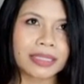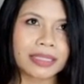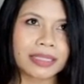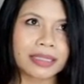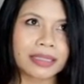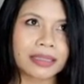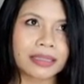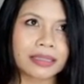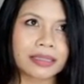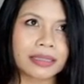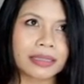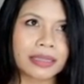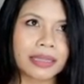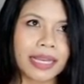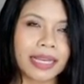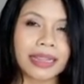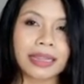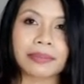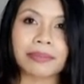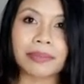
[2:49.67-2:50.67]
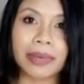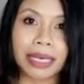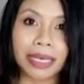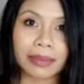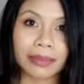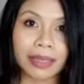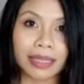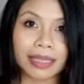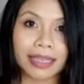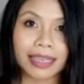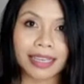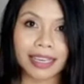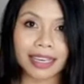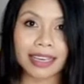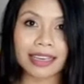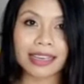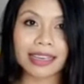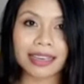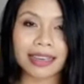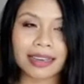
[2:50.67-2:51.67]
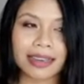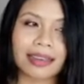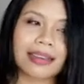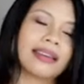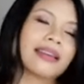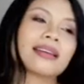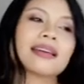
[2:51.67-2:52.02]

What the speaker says: is like the baby kicking.